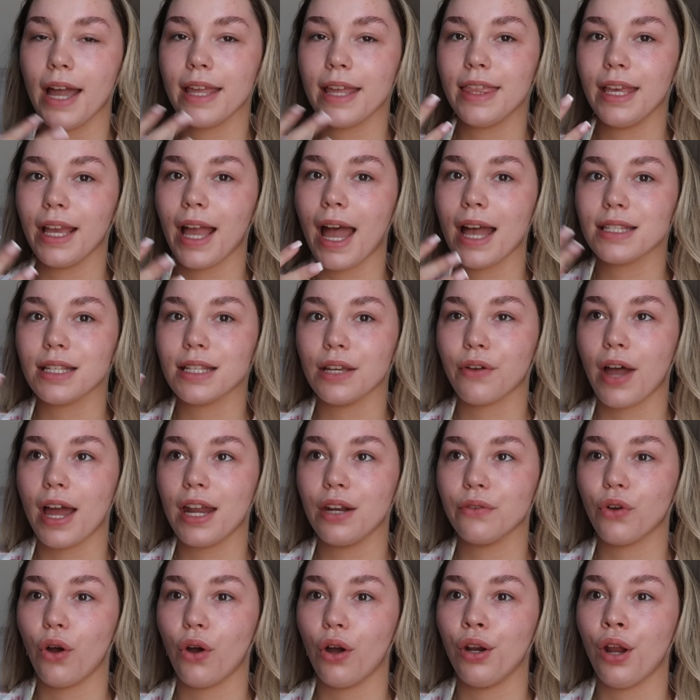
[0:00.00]
I think as I've kind
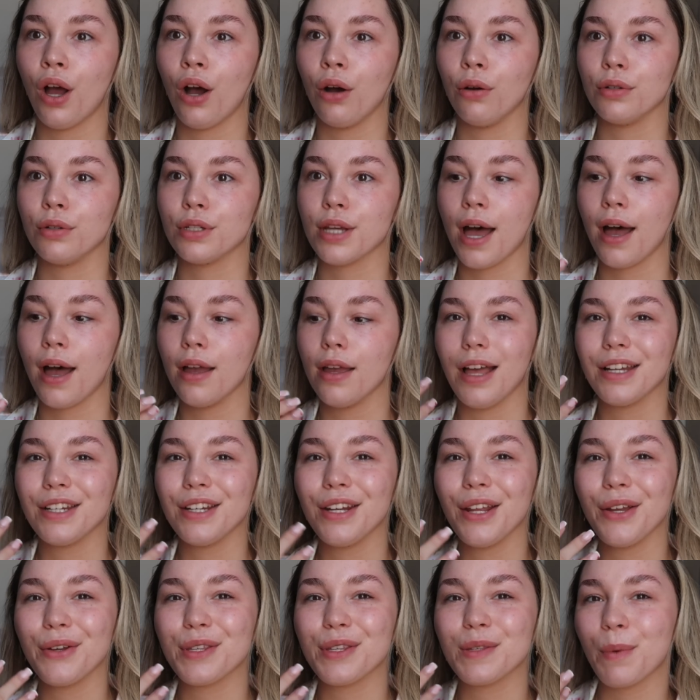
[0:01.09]
of gotten older, I don't
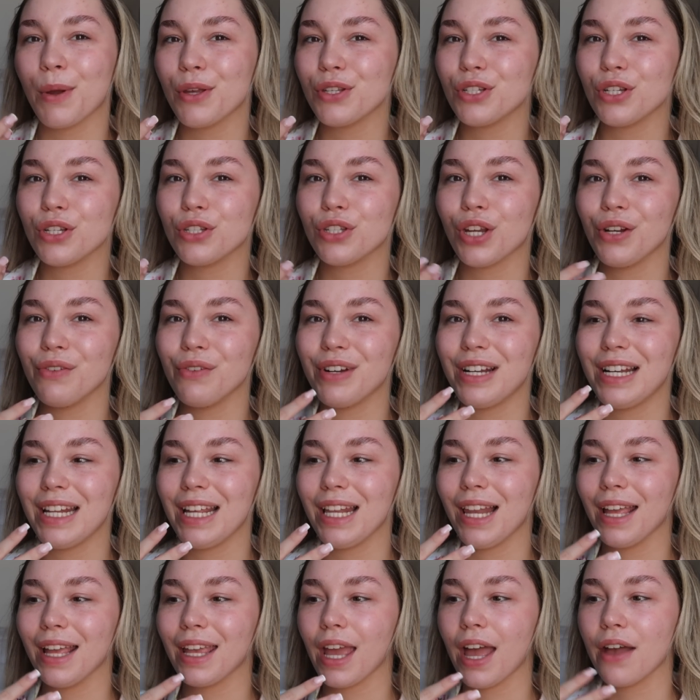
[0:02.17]
know, spots just don't really
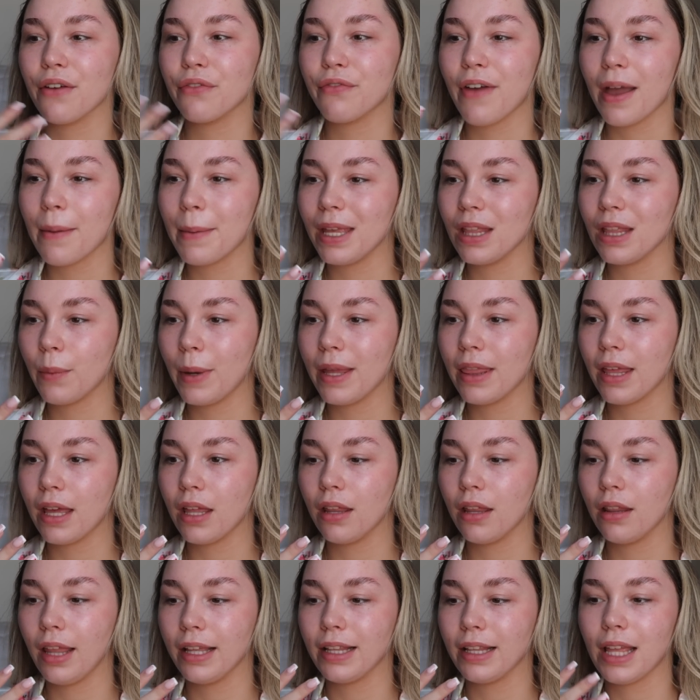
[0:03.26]
like affect me in the way that
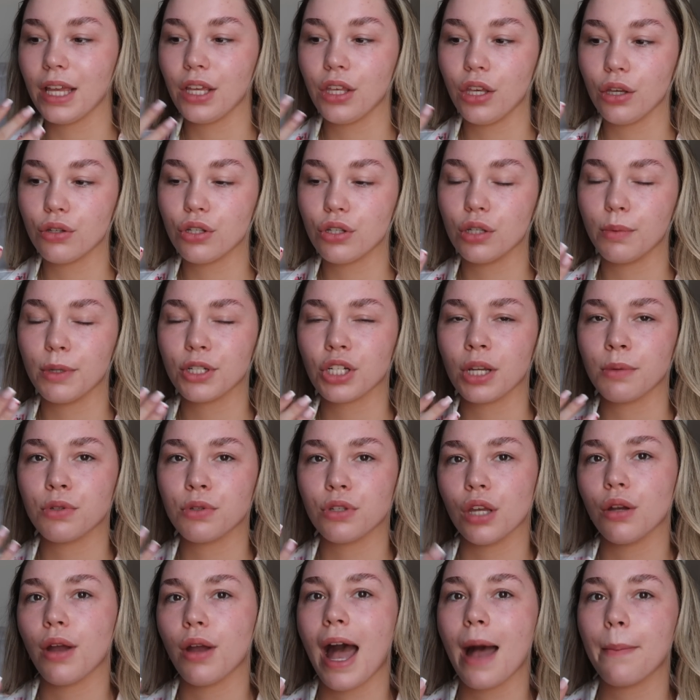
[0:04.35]
like they used to, which I'm
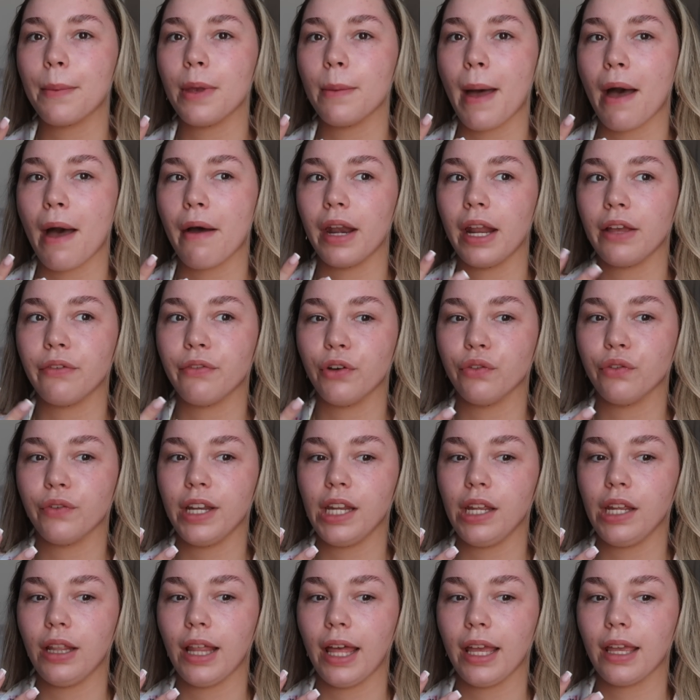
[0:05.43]
so happy about, and I feel
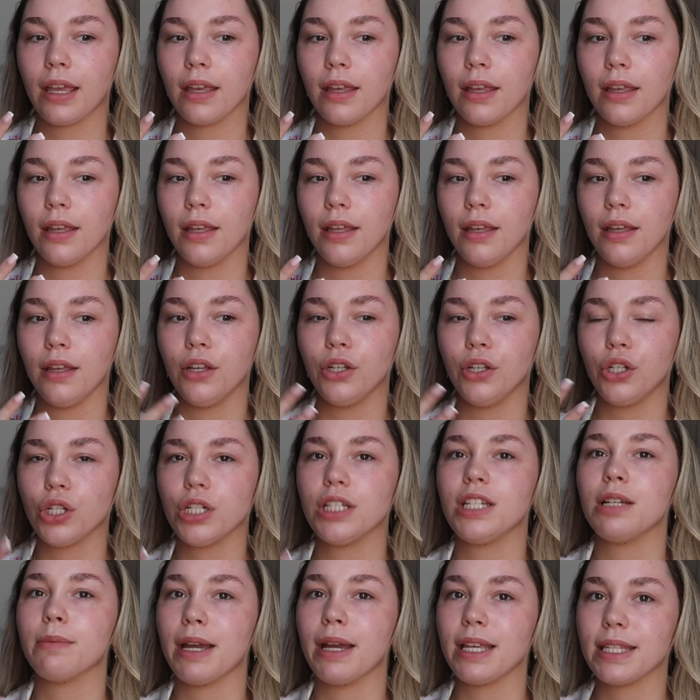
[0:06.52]
really like
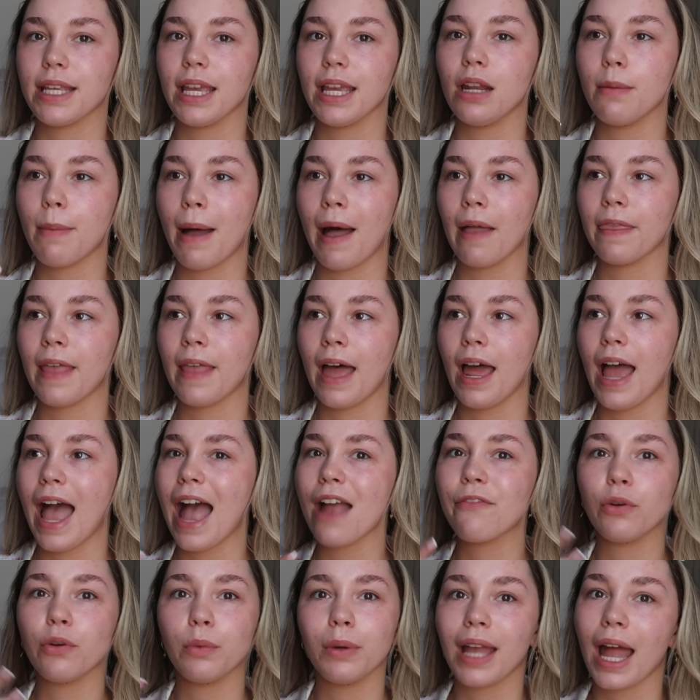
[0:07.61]
good in my skin about that.
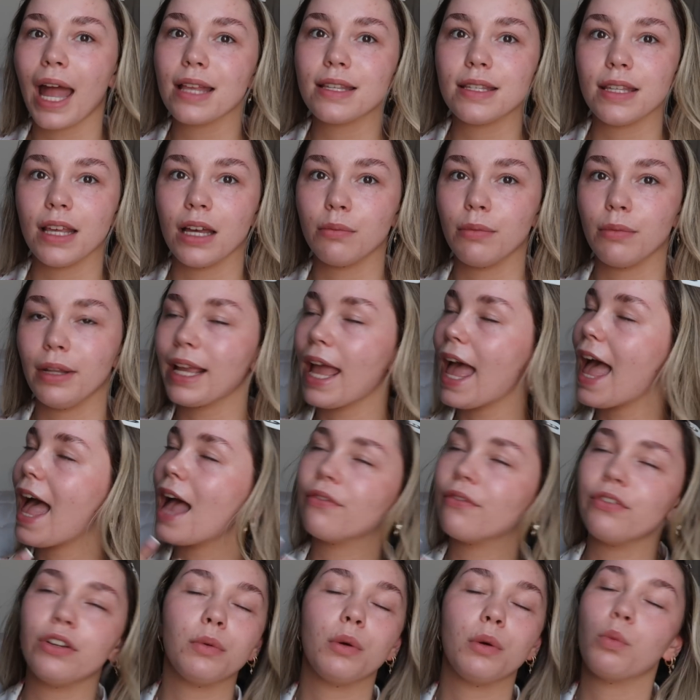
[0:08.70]
Everyone gets them, like
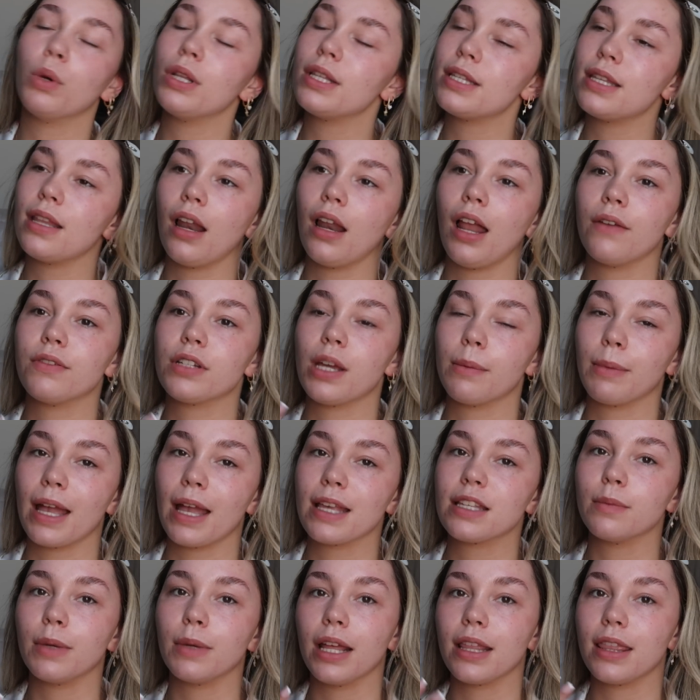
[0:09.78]
everyone once in their lifetime
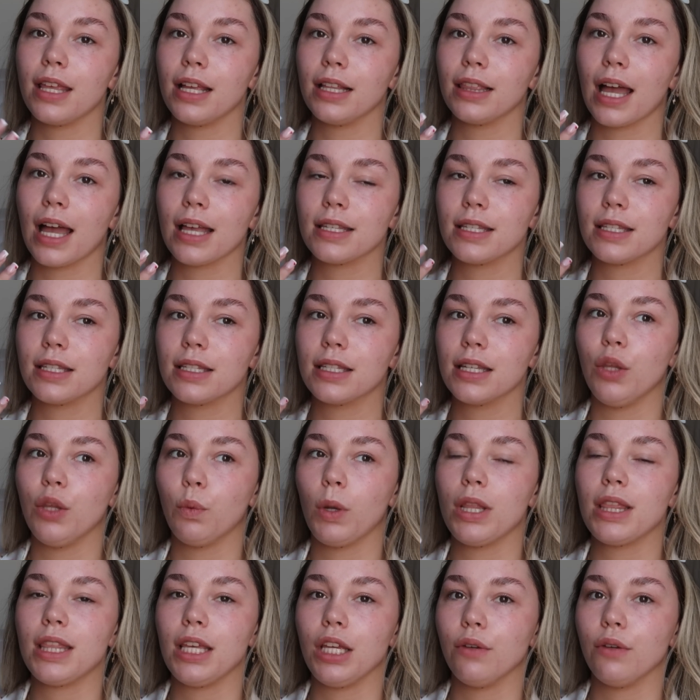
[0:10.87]
gets them, and I think that's the
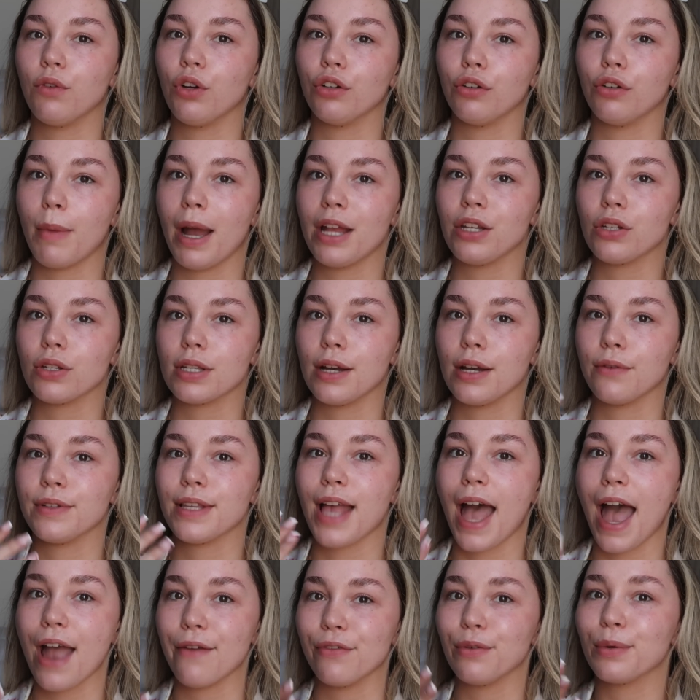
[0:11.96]
one thing you've got to remind yourself, is
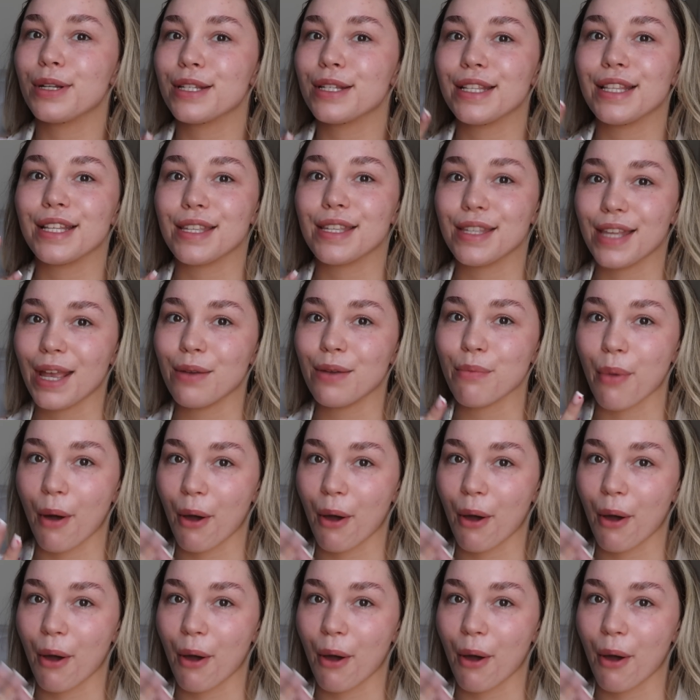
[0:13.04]
everyone is in the same